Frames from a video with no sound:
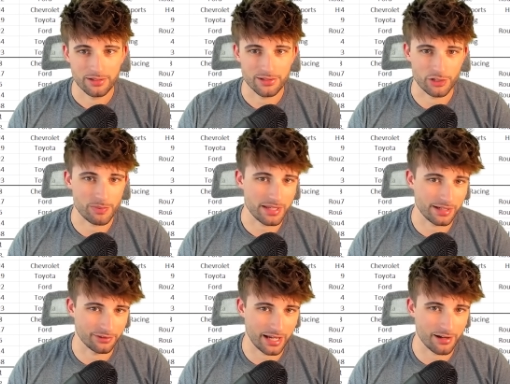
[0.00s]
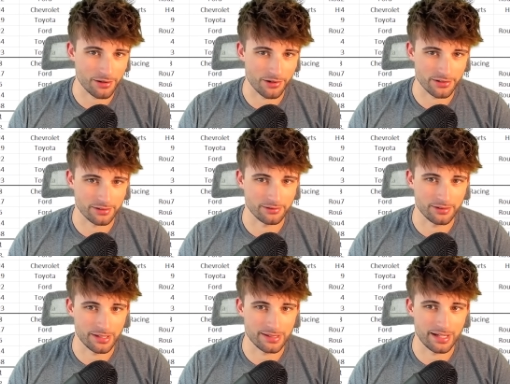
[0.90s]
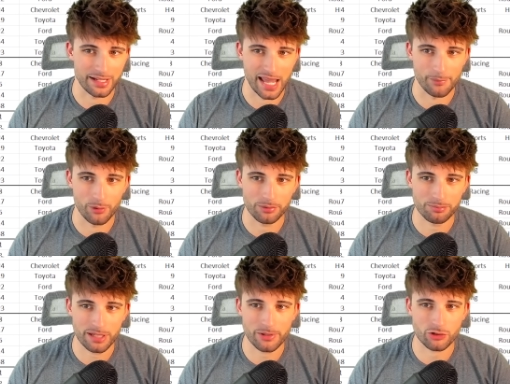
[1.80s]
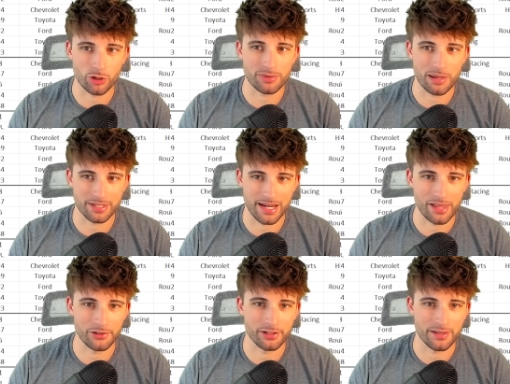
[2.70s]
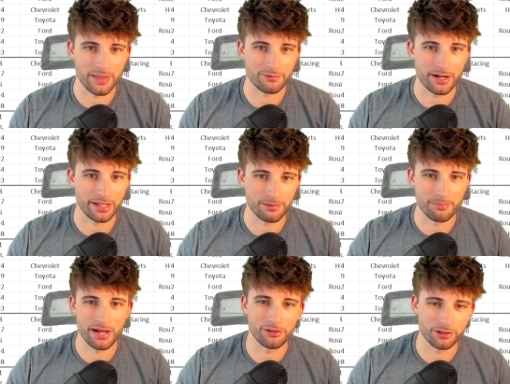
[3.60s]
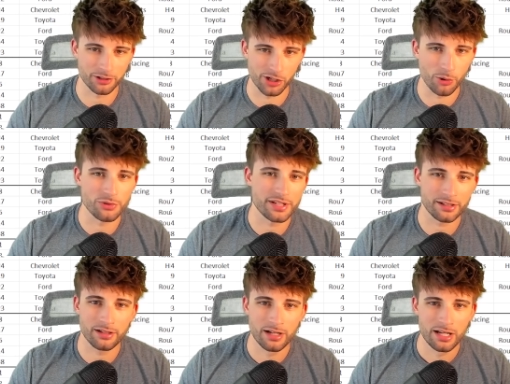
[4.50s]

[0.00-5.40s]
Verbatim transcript: So speaking of Kyle Larson and Denny Hamlin, we'll pretty much group them together, and then Reddick and Bell are in their own tier.